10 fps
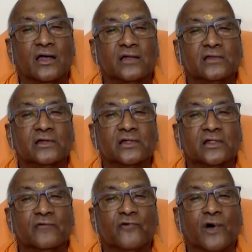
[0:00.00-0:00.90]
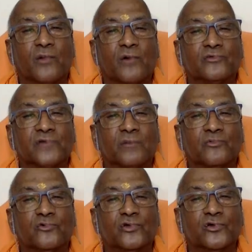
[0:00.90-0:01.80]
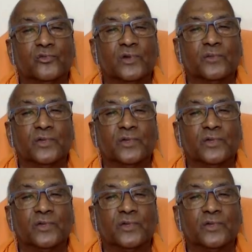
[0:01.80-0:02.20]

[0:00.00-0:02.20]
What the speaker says: in the form of some good human